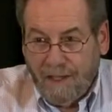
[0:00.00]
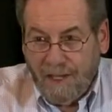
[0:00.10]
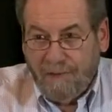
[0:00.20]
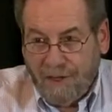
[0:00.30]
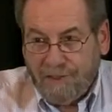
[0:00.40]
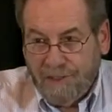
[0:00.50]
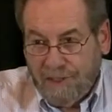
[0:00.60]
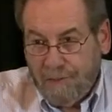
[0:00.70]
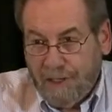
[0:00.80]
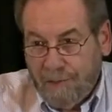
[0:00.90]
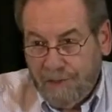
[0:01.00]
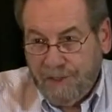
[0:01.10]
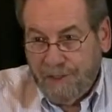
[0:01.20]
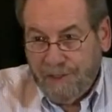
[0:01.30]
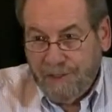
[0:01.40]
He eventually did become a
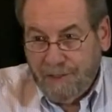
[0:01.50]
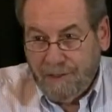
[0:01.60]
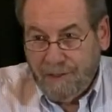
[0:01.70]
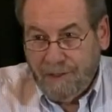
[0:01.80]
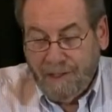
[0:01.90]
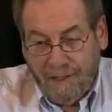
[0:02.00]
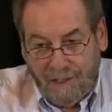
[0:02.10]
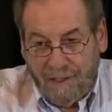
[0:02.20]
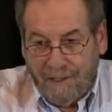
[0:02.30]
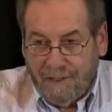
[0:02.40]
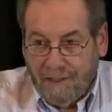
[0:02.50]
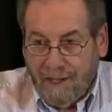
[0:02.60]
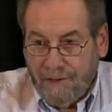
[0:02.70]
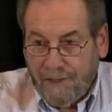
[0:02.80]
citizen. Now